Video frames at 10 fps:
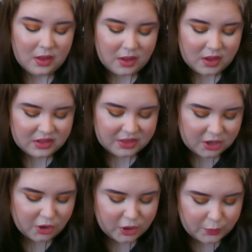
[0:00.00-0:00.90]

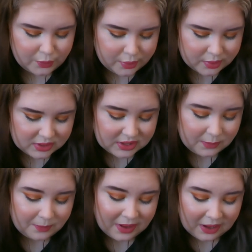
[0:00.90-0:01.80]
They are pretty
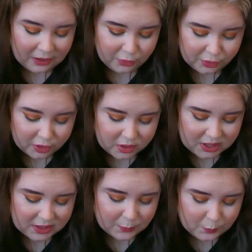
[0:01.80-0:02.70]

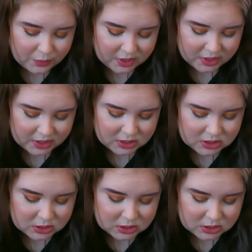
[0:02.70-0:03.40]
powdery, but